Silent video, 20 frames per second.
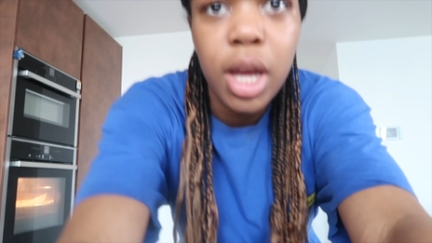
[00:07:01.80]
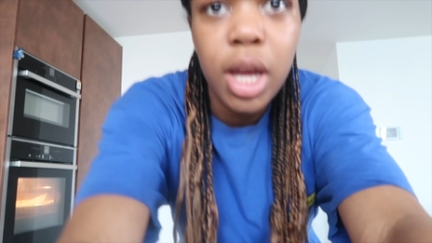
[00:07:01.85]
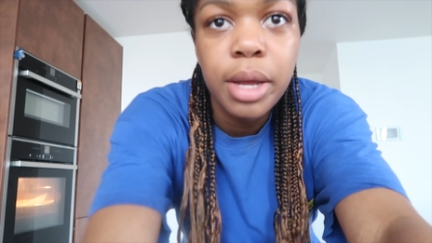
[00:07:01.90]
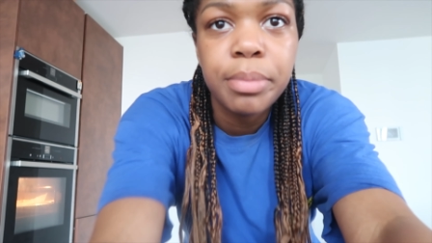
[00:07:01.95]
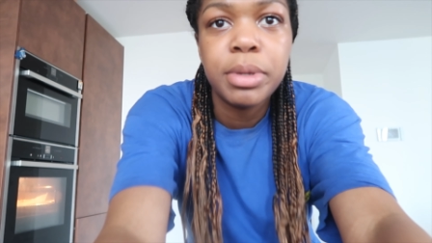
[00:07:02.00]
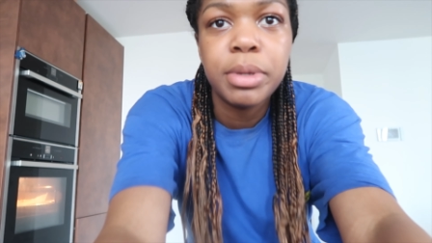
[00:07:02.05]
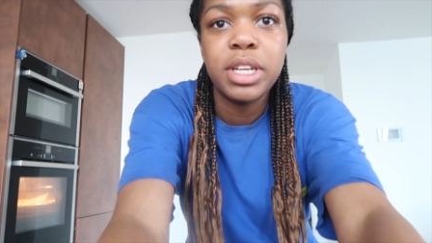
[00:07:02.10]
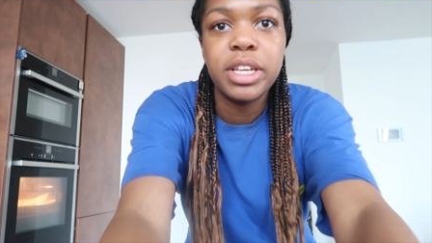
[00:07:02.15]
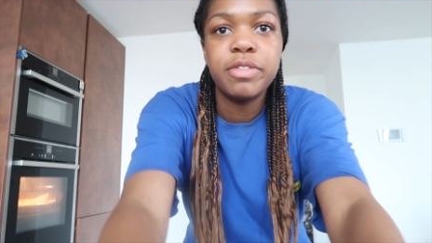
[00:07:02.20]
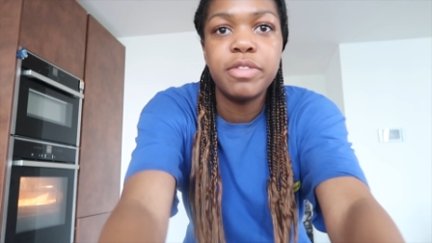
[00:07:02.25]
I
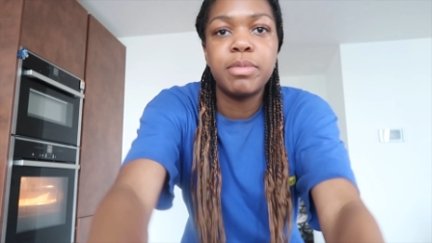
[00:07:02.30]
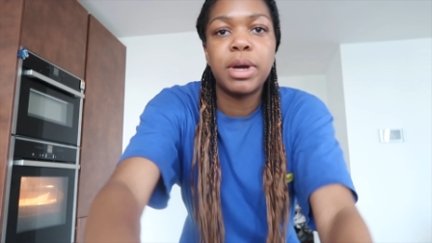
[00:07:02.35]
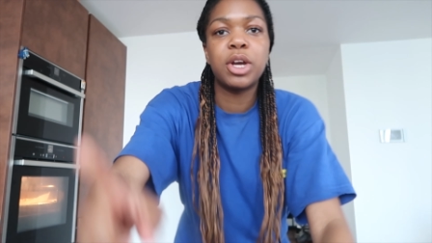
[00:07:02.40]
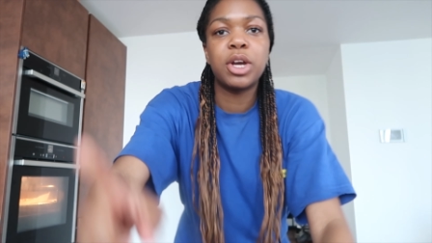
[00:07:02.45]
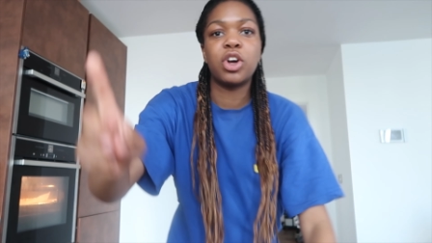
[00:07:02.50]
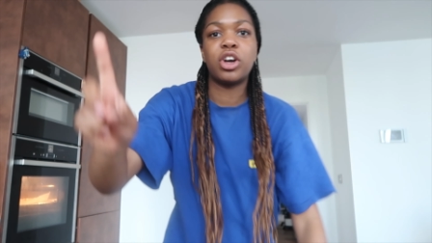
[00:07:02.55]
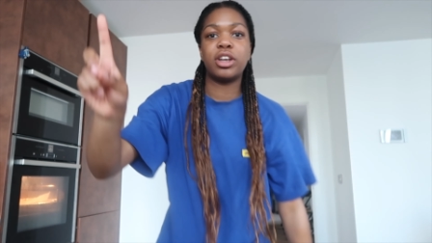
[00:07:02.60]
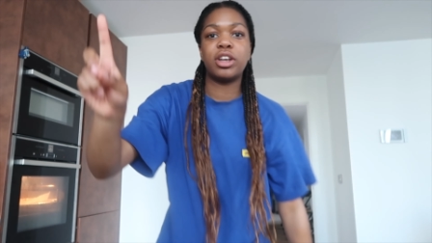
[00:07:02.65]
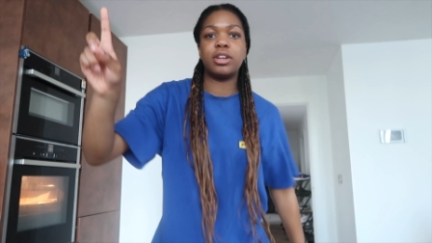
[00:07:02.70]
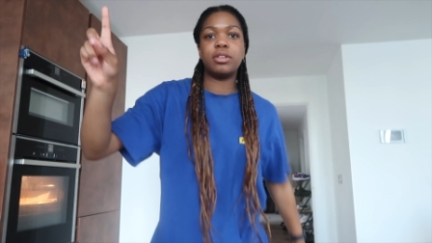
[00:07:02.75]
believe my
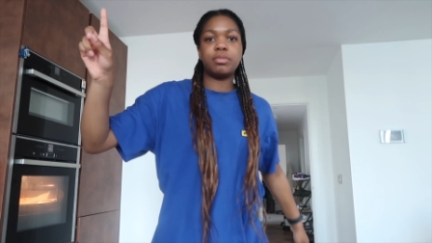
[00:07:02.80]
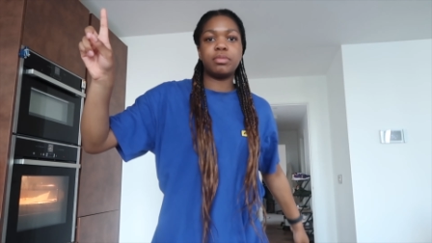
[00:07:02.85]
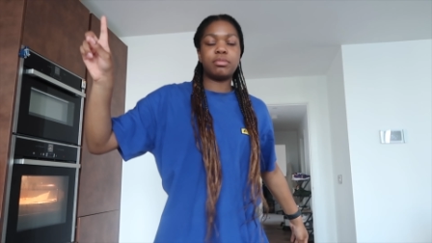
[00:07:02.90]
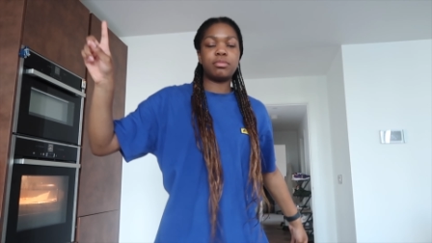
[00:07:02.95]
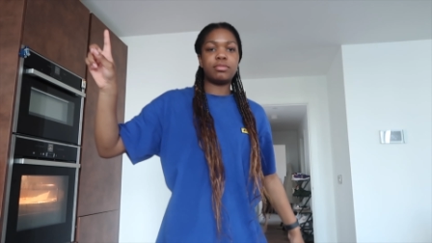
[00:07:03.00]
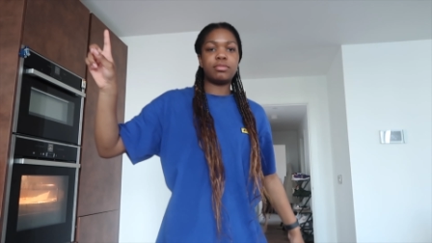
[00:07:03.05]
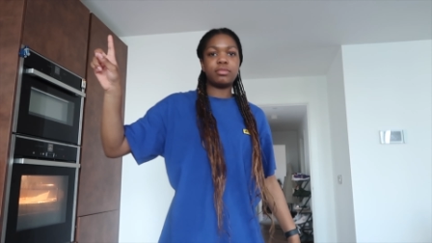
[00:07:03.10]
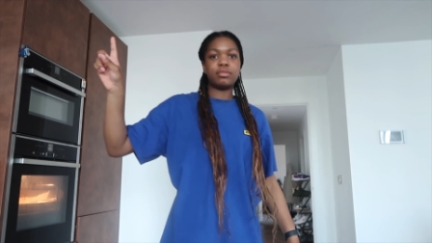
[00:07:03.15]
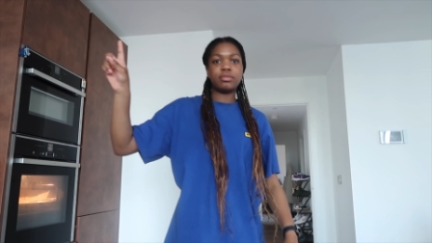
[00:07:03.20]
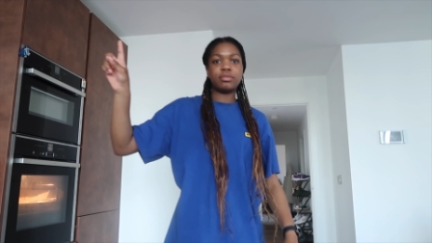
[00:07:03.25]
God
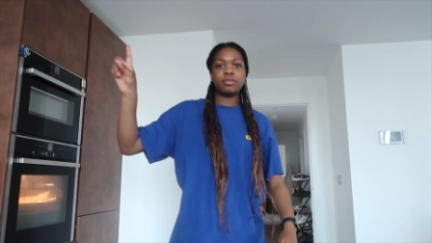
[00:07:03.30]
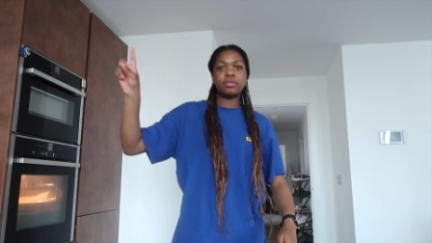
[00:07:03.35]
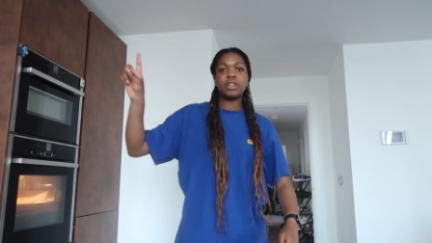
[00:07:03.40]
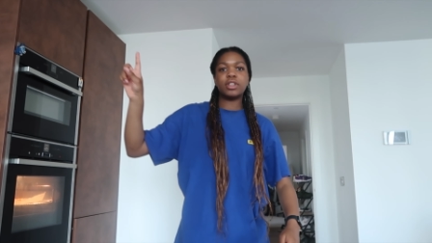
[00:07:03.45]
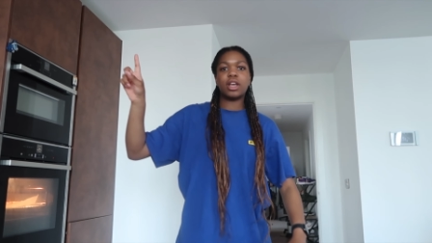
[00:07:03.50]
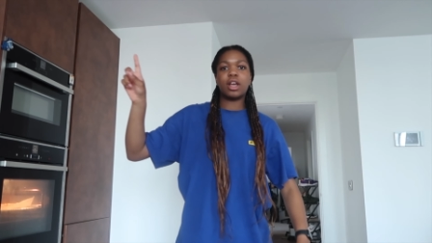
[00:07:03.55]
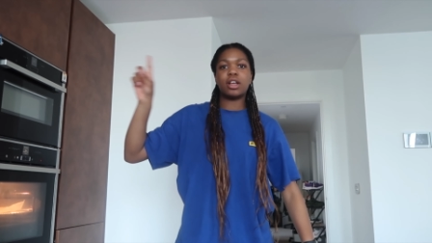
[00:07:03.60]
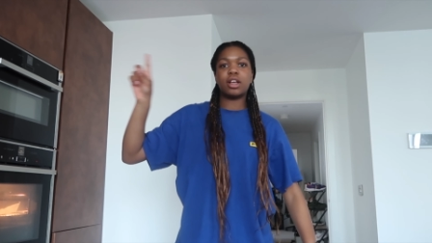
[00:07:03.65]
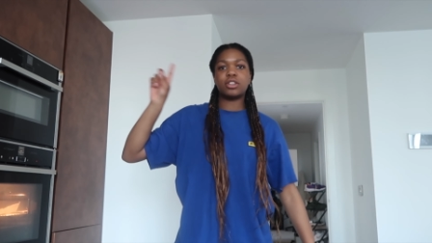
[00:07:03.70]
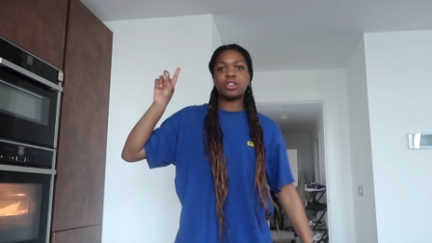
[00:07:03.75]

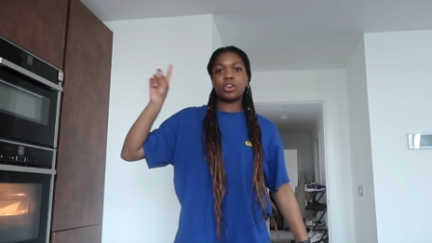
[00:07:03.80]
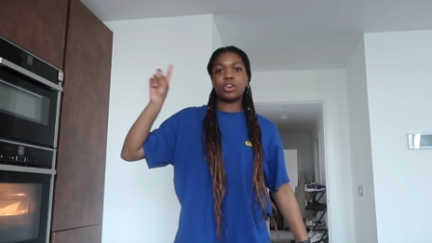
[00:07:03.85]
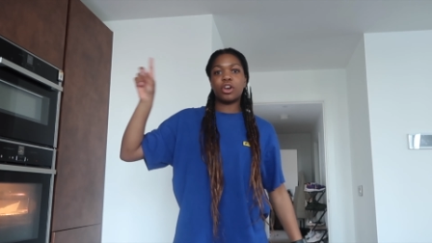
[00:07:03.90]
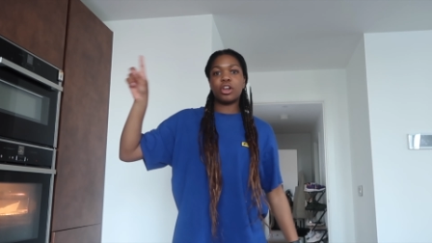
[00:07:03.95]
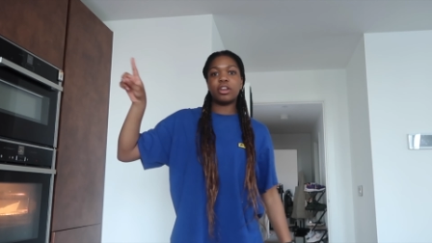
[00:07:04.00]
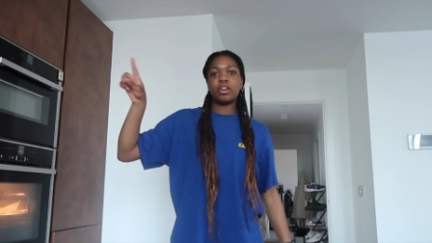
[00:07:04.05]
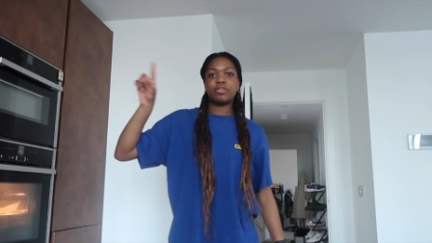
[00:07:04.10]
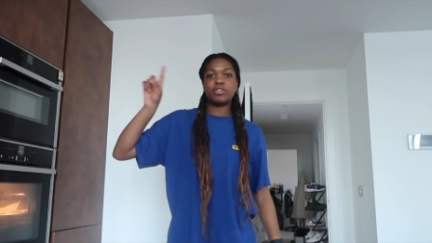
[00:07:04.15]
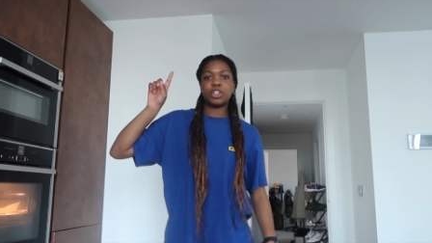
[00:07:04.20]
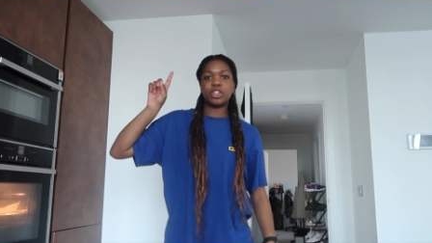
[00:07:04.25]
is a
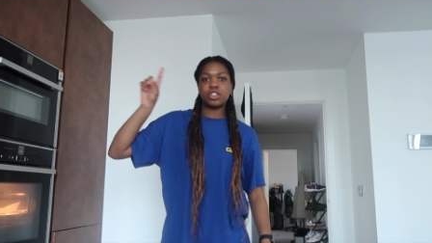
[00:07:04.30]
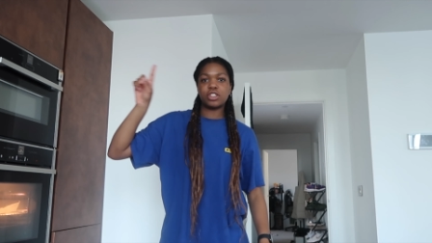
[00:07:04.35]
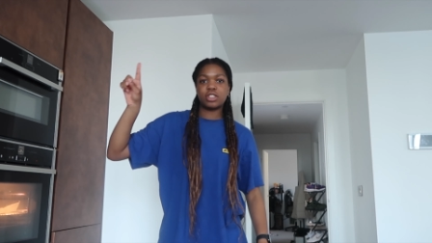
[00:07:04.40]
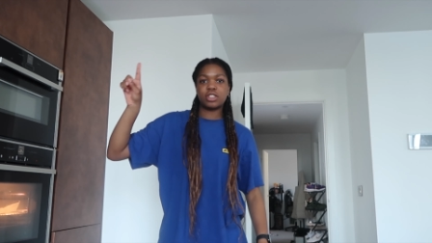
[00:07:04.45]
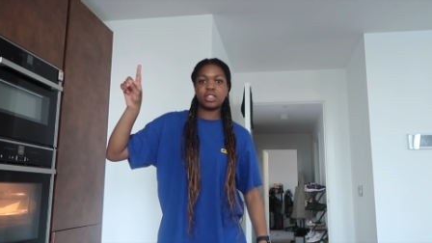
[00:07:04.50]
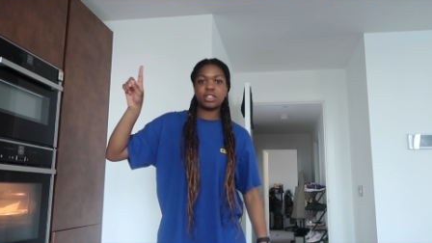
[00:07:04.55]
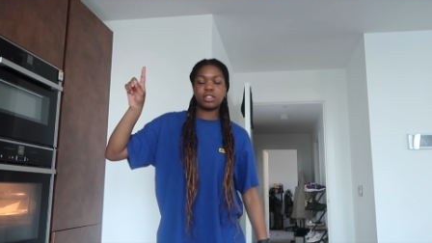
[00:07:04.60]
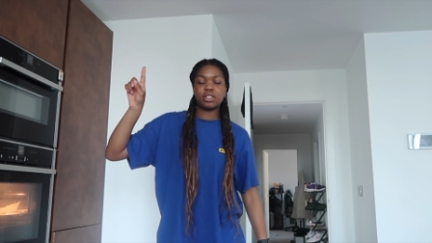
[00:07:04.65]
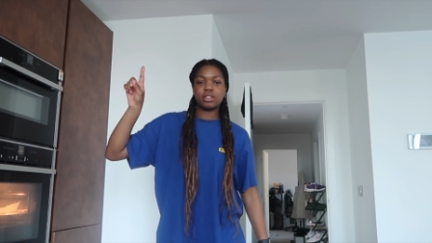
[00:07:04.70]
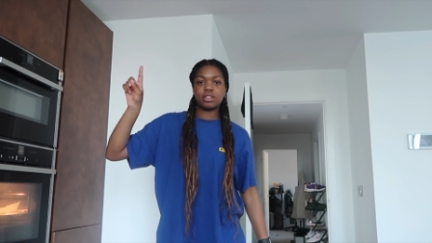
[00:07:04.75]
God of
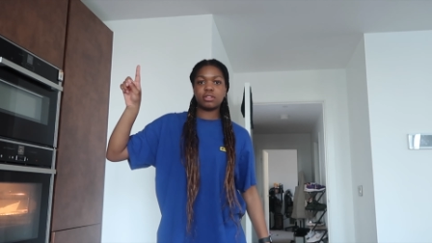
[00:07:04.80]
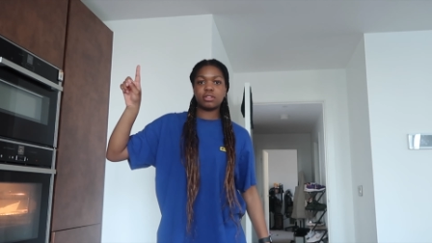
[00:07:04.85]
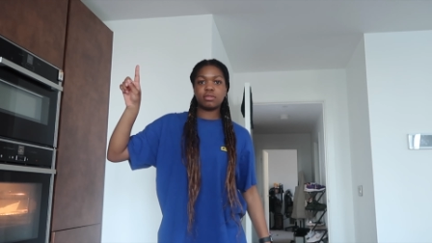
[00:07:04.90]
justice